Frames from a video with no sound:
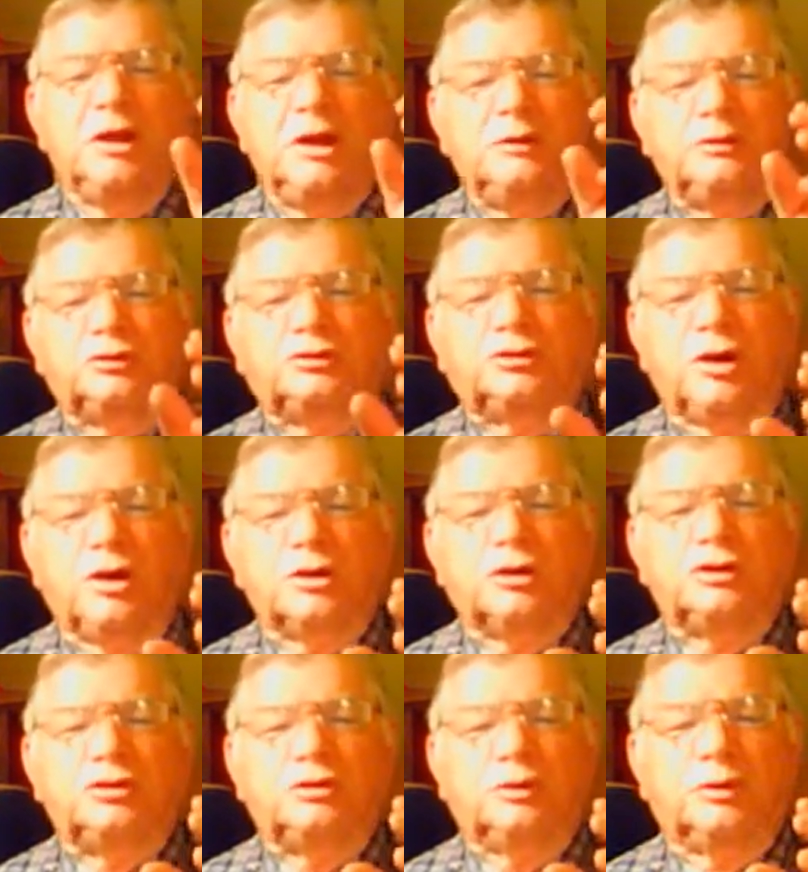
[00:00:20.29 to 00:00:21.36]
He was
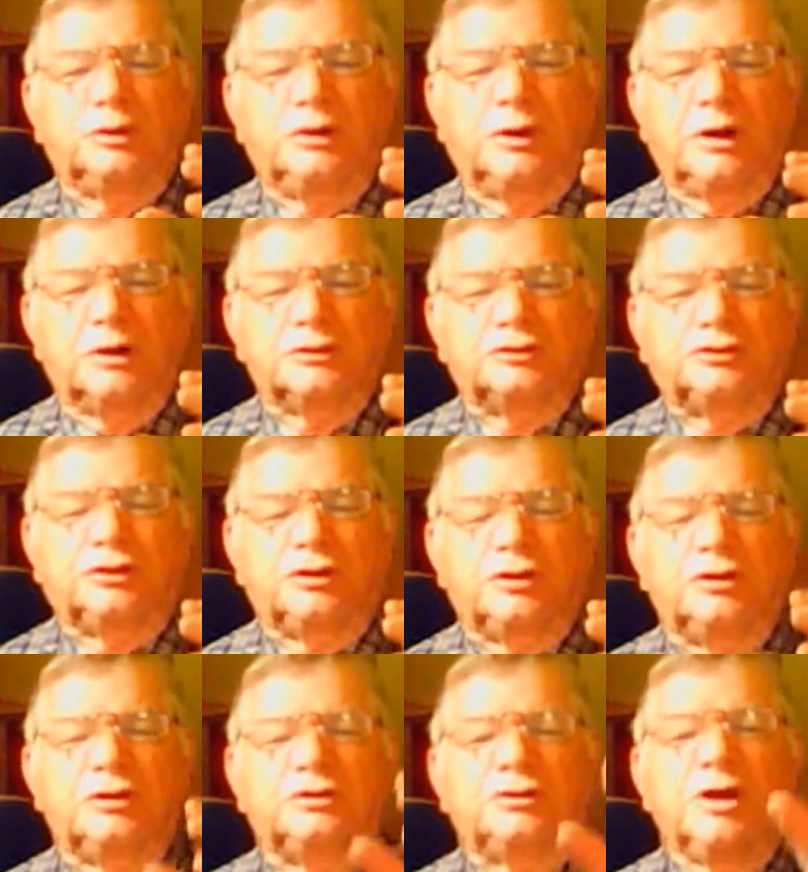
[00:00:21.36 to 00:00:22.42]
talking to a young
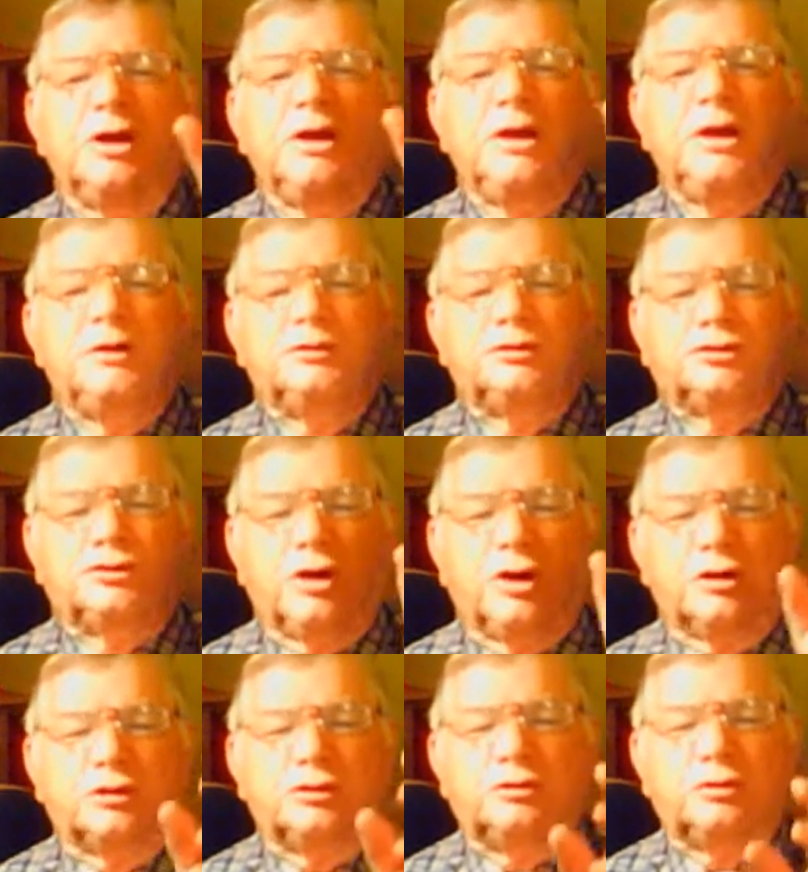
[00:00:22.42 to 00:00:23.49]
church, he was
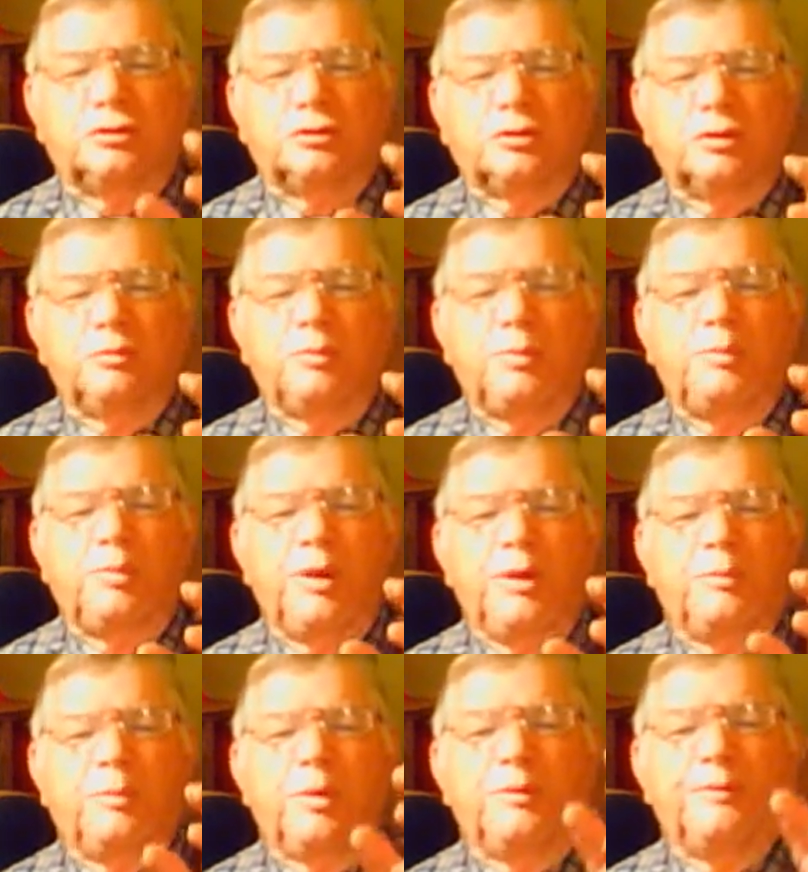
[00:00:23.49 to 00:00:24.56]
talking to a group of
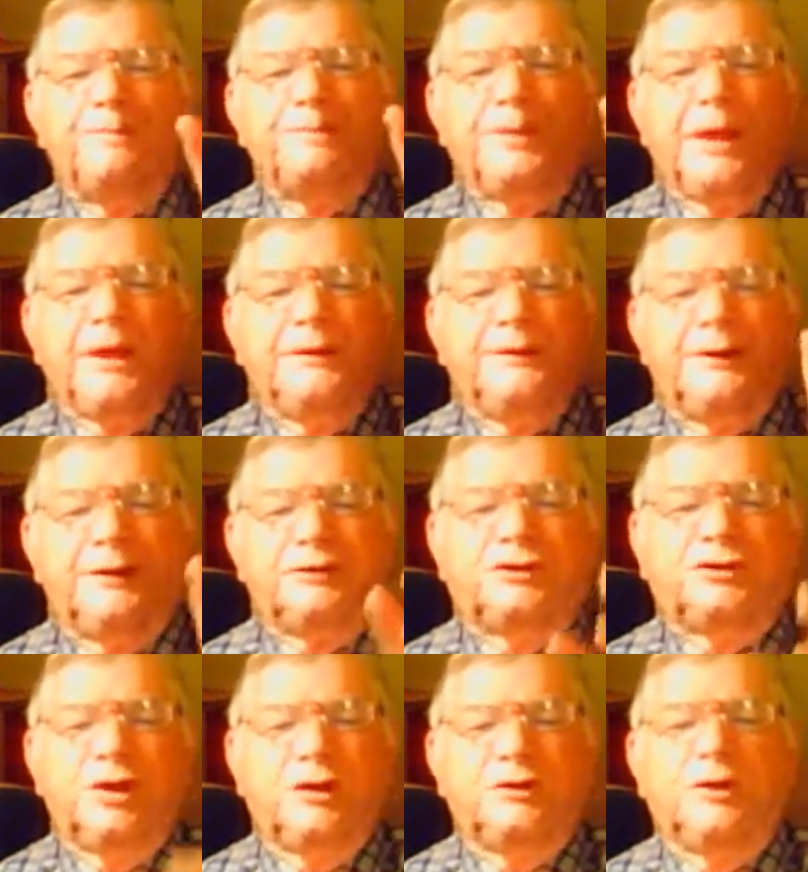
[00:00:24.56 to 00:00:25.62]
people that
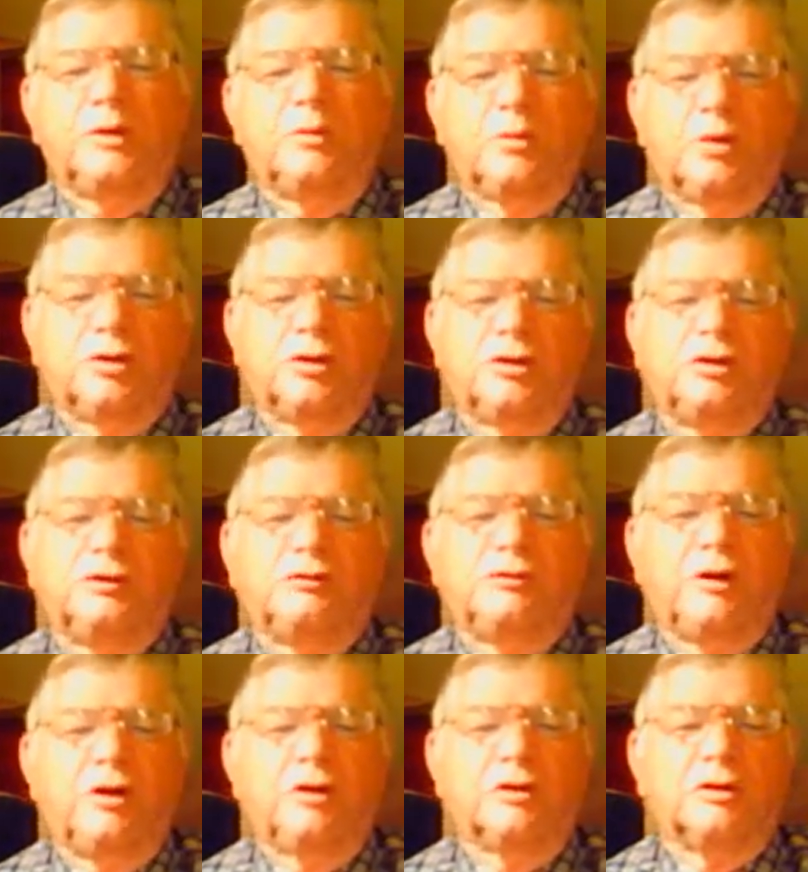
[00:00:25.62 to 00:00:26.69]
said they wanted to
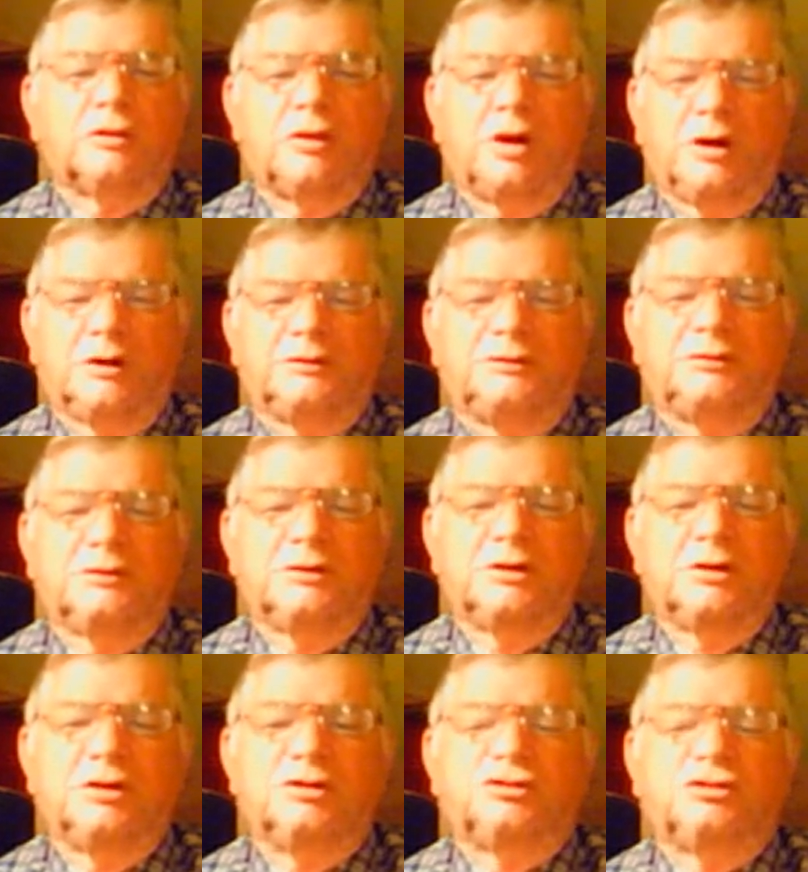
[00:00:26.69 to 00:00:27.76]
follow Christ.
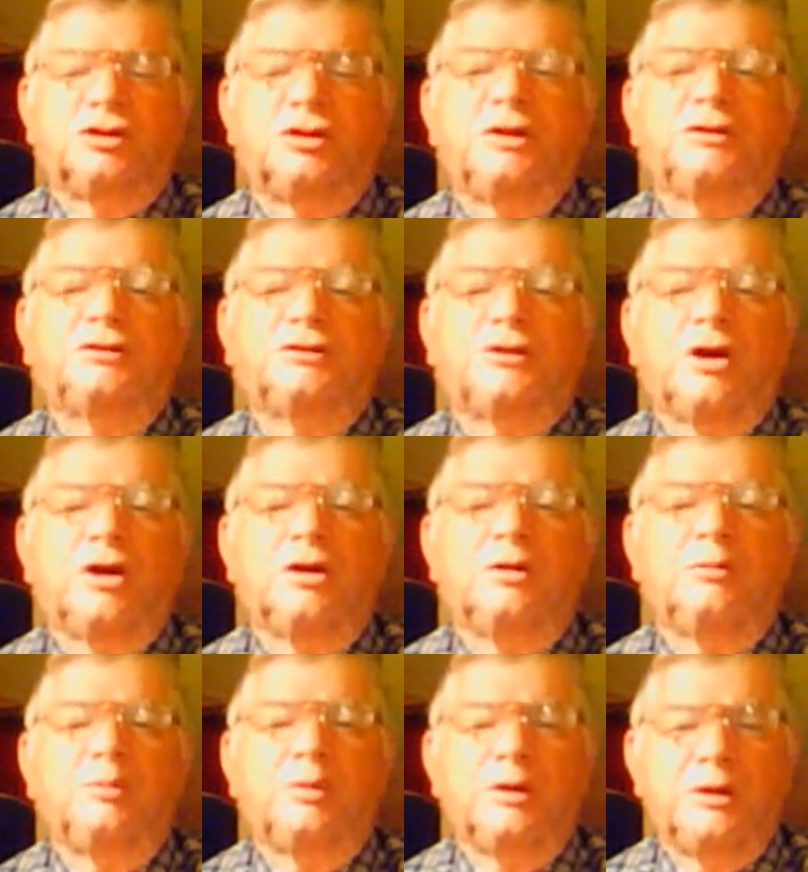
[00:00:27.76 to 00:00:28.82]
So they
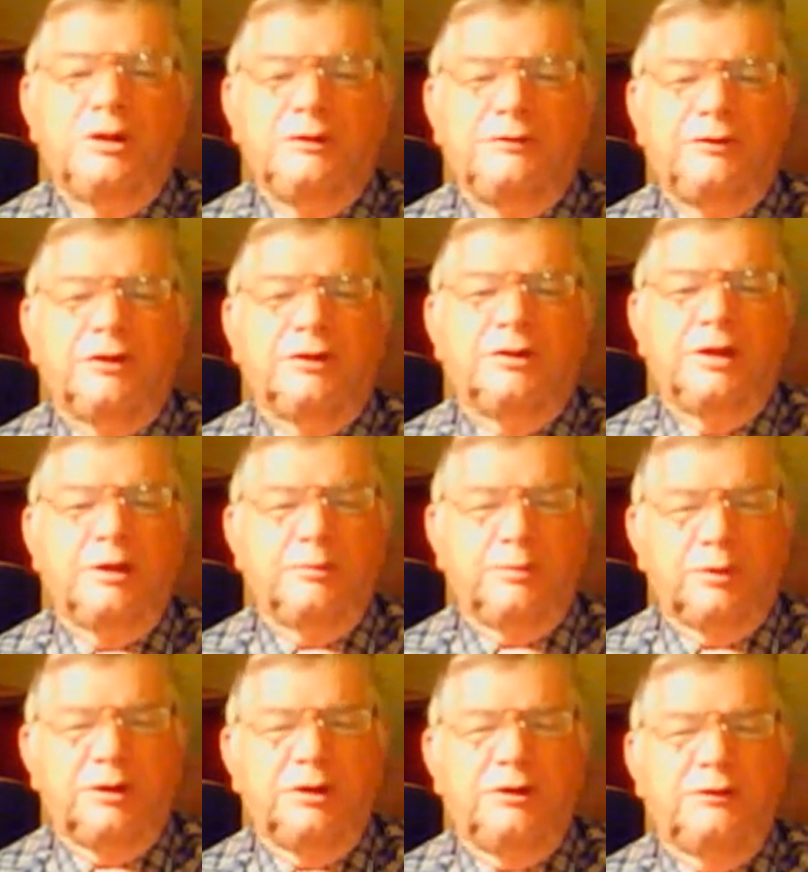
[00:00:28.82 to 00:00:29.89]
started believing, they
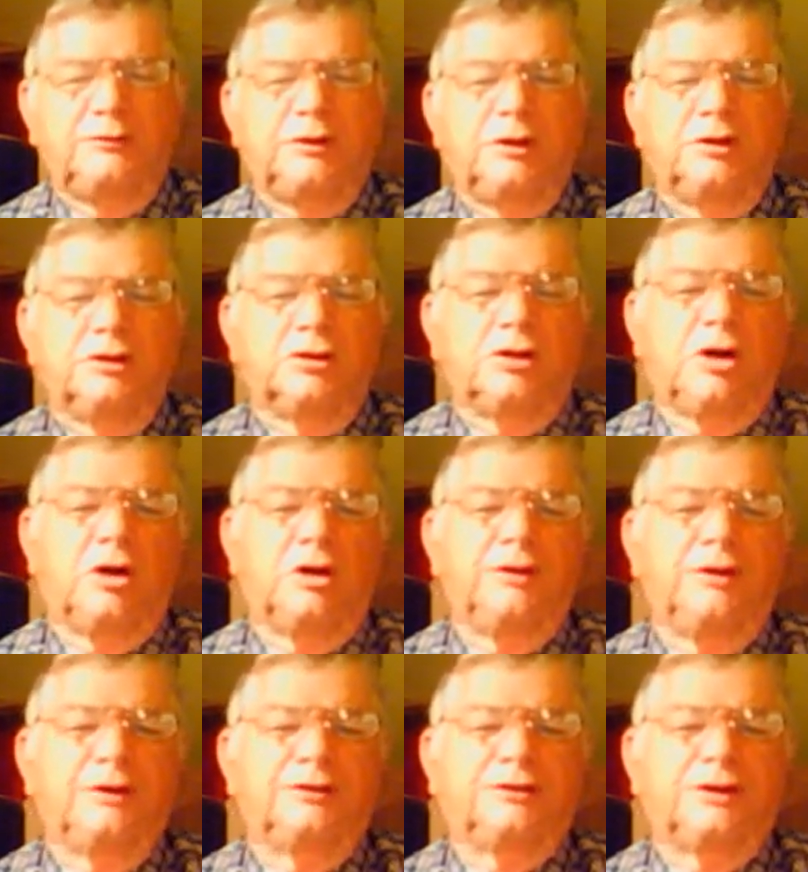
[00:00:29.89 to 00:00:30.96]
believed in God.
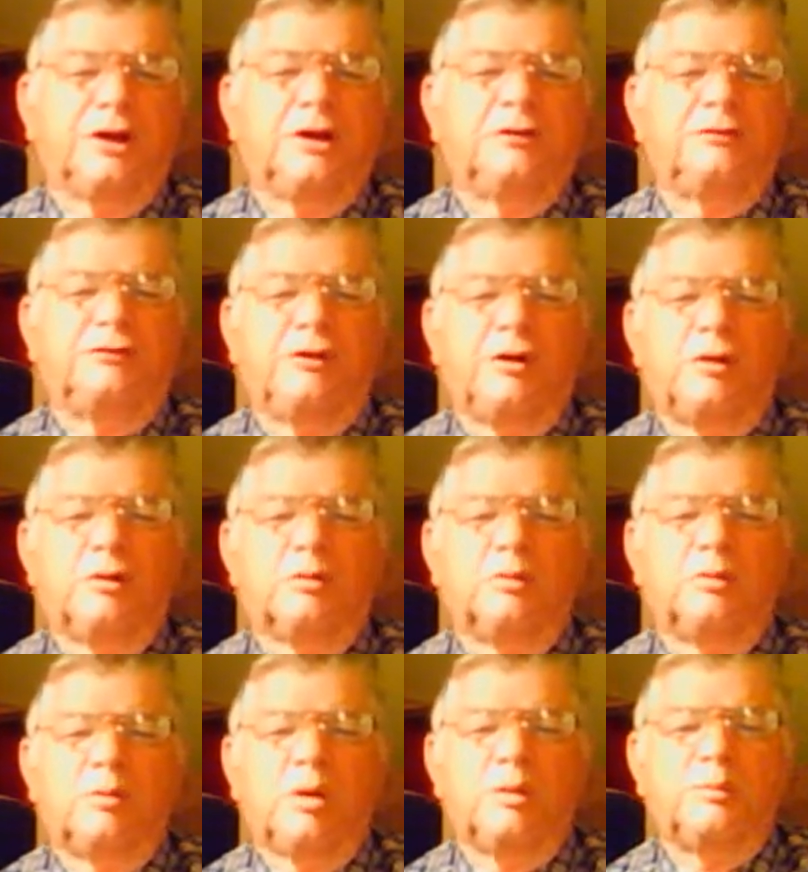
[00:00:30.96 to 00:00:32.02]
They started
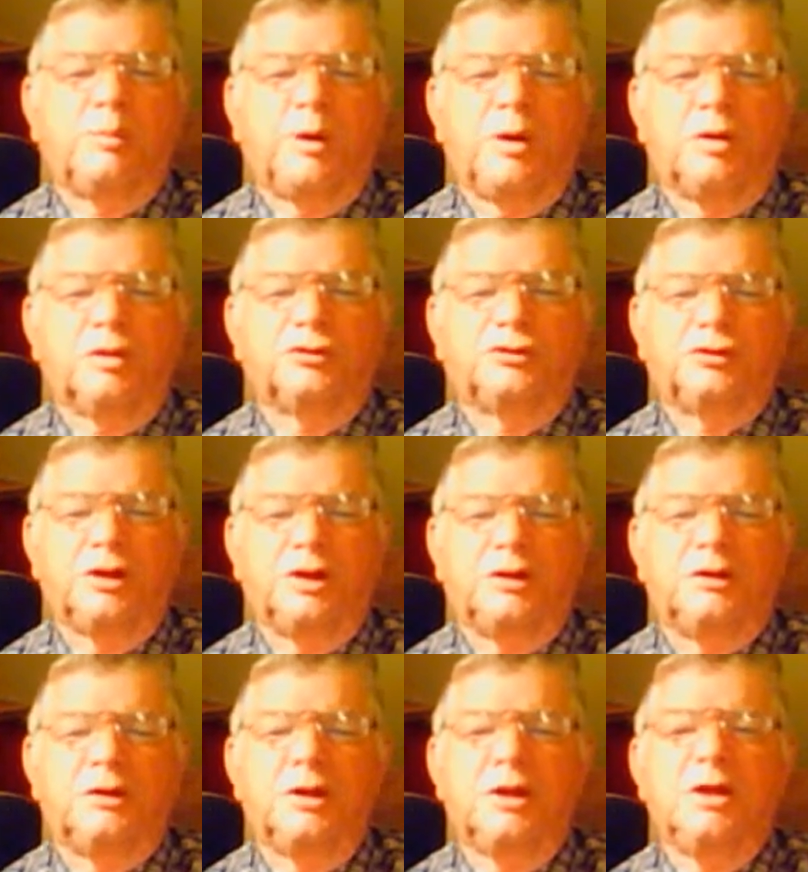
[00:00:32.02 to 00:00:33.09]
following what Paul said.